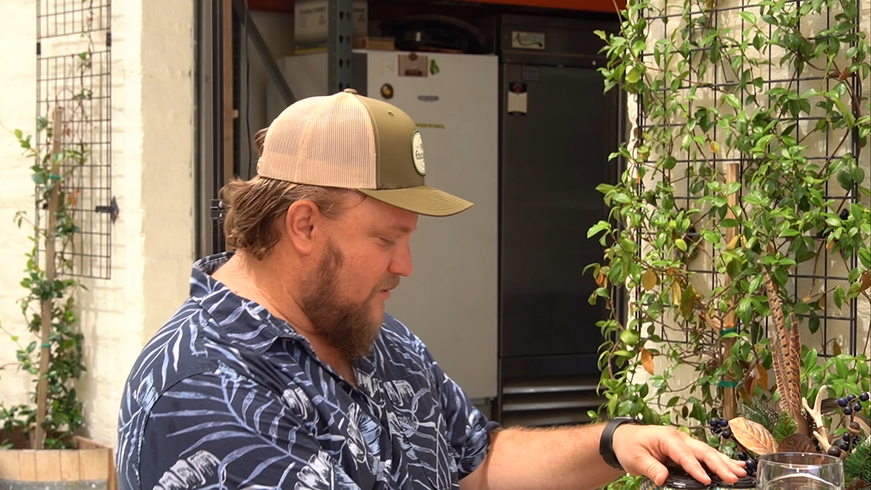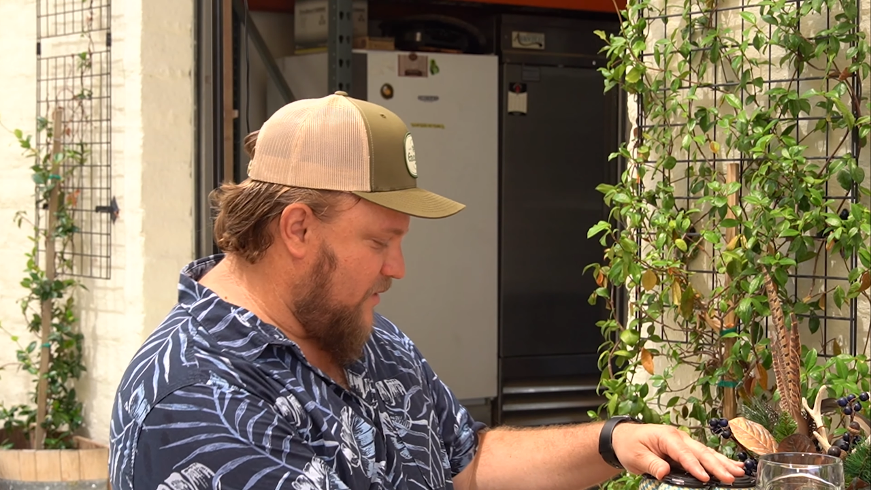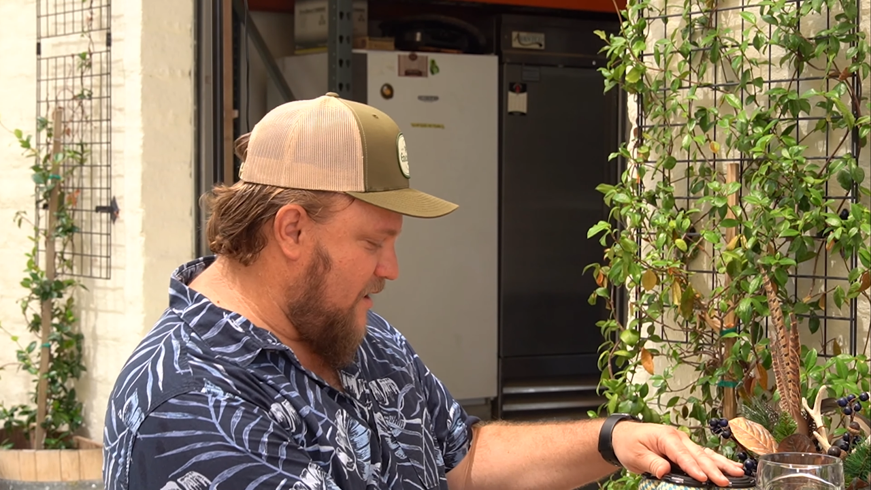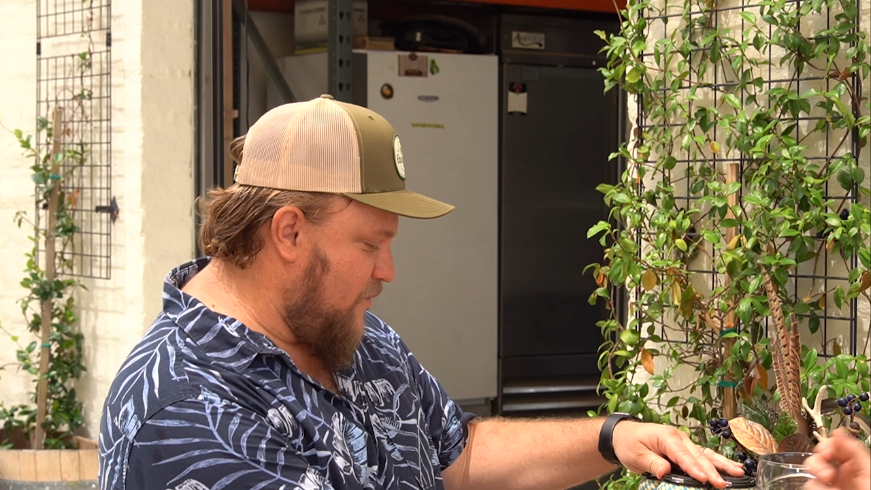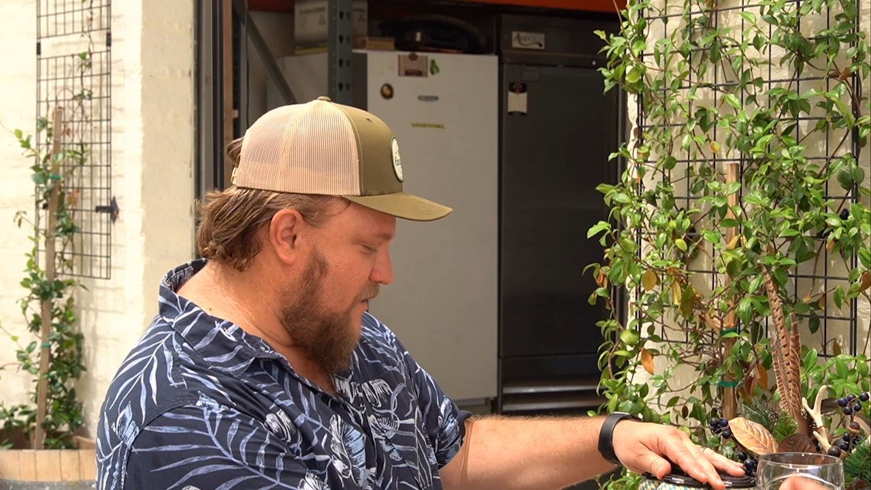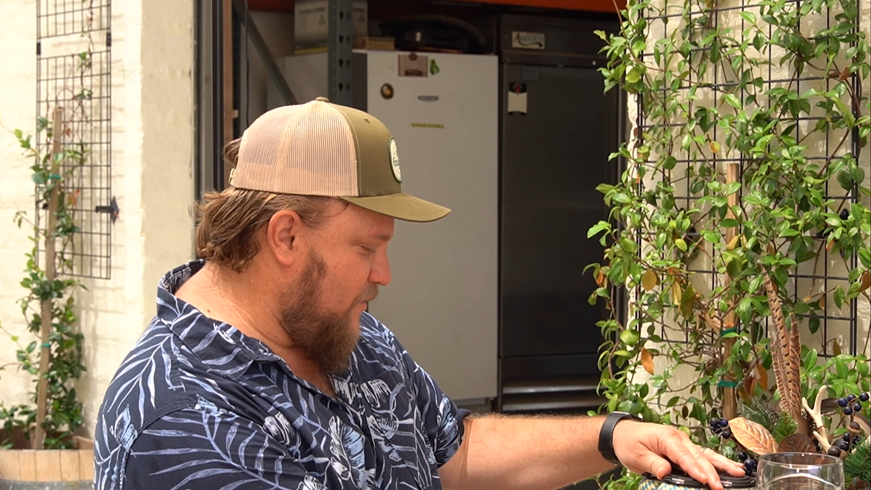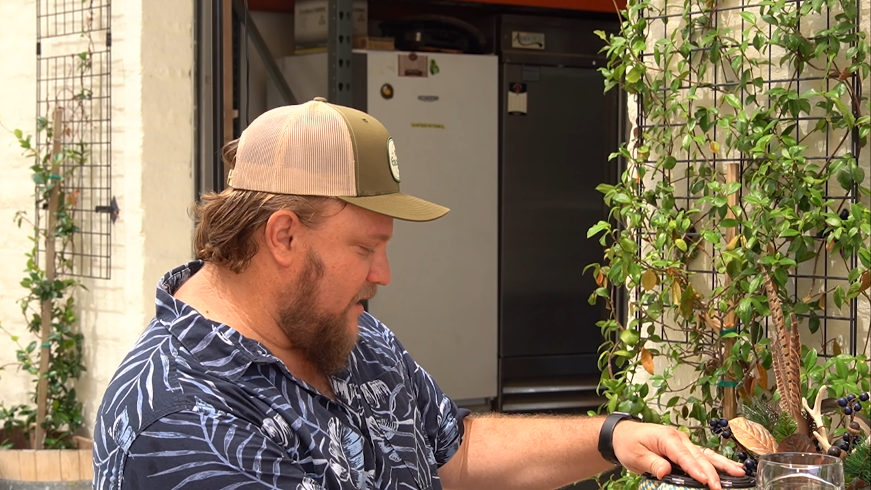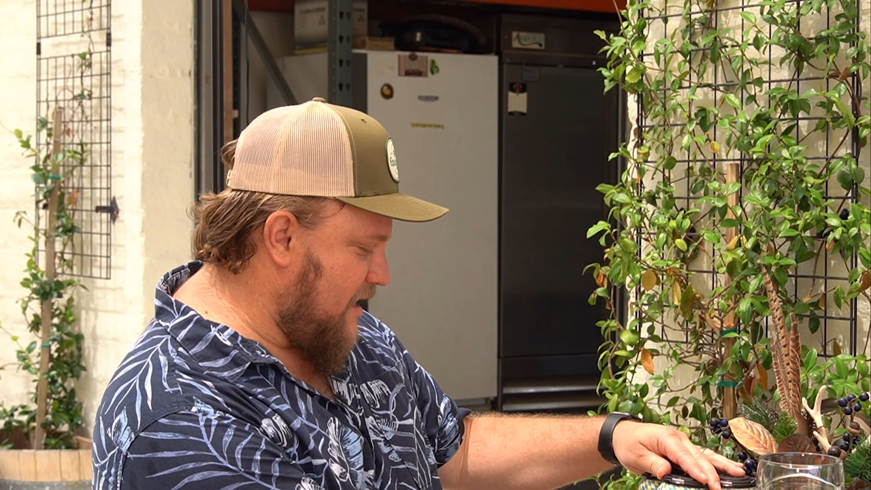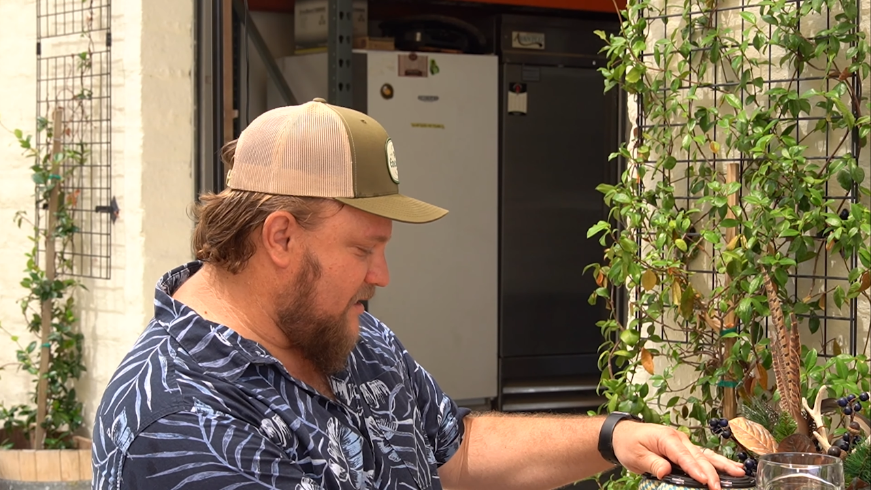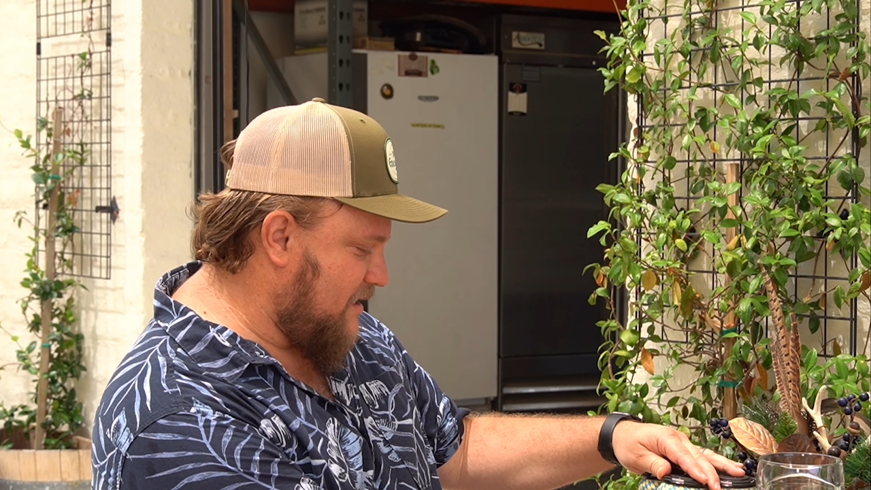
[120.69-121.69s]
We
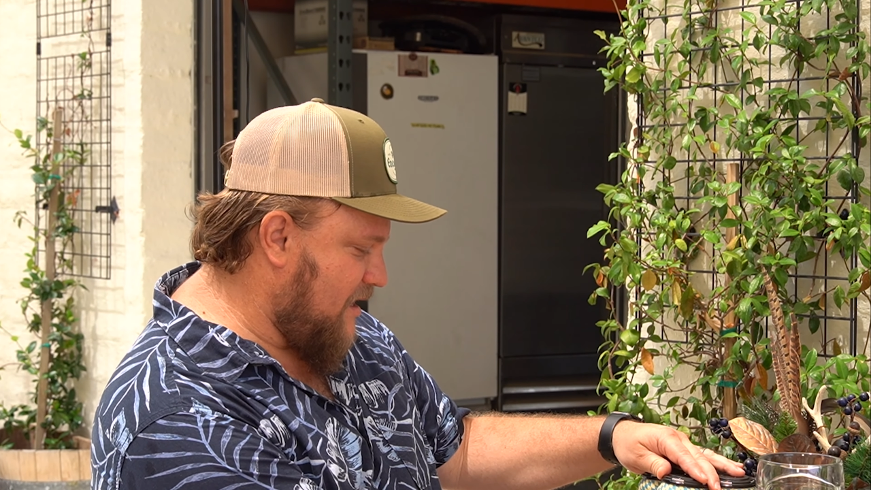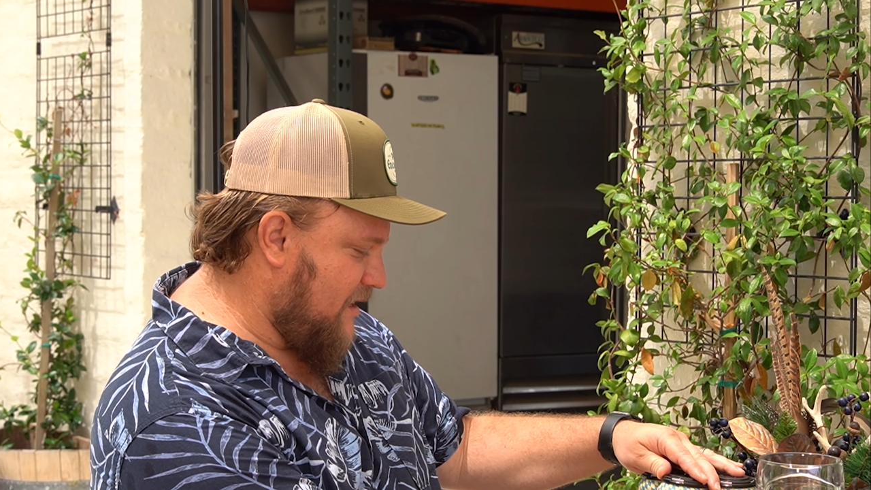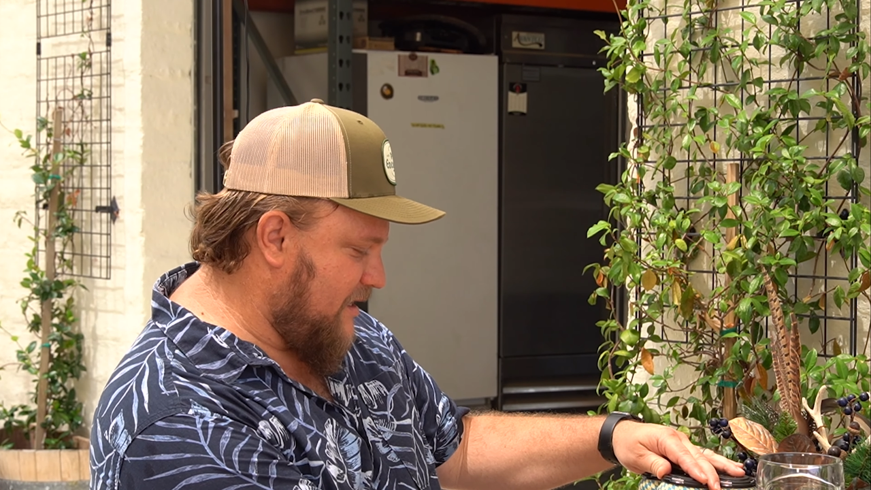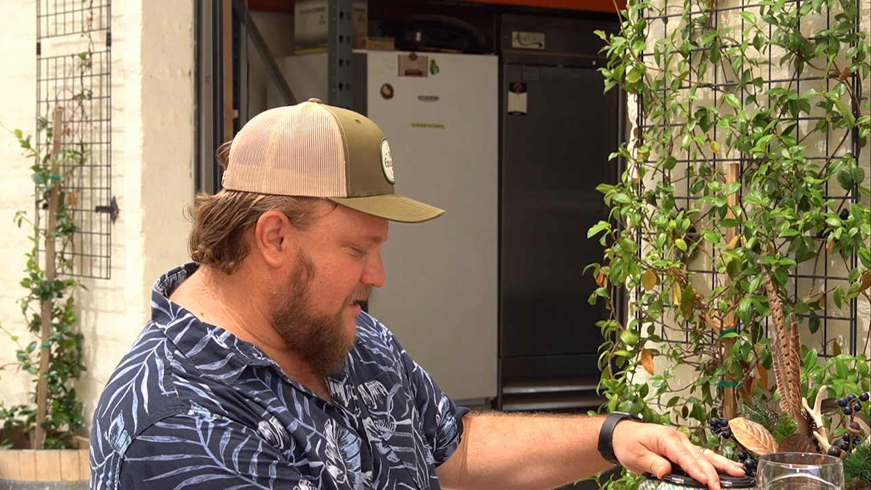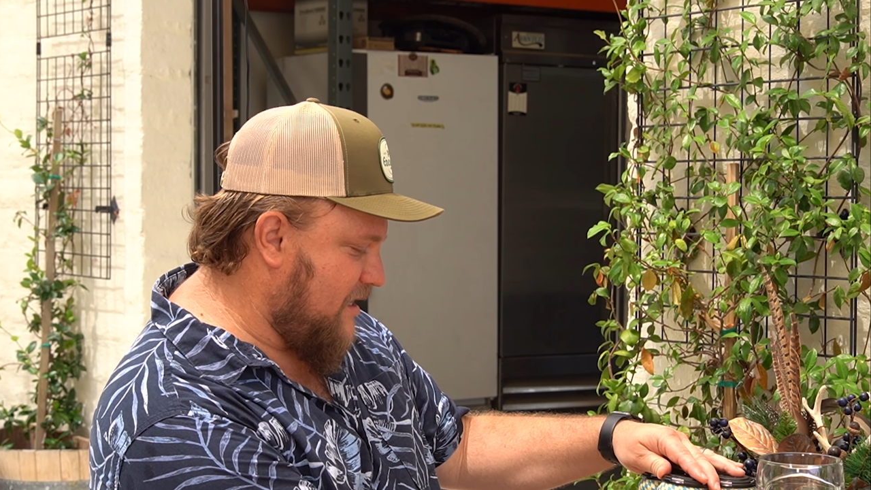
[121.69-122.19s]
got a solid